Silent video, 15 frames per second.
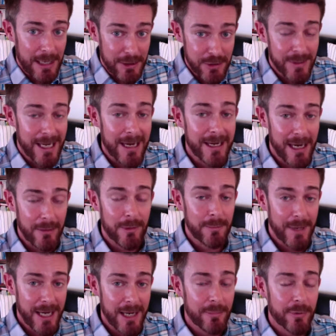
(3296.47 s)
doing a gut
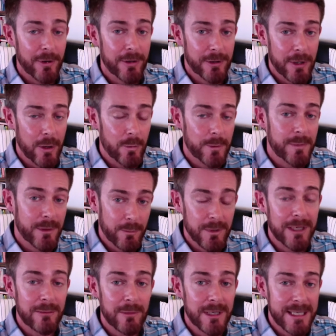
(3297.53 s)
repair protocol would be
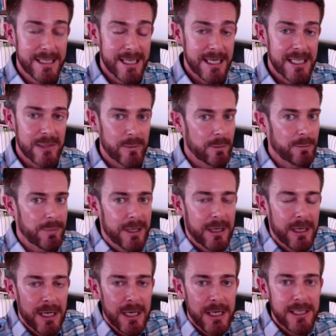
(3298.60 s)
really, really sensible, but
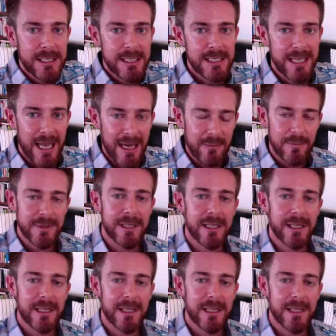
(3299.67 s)
start with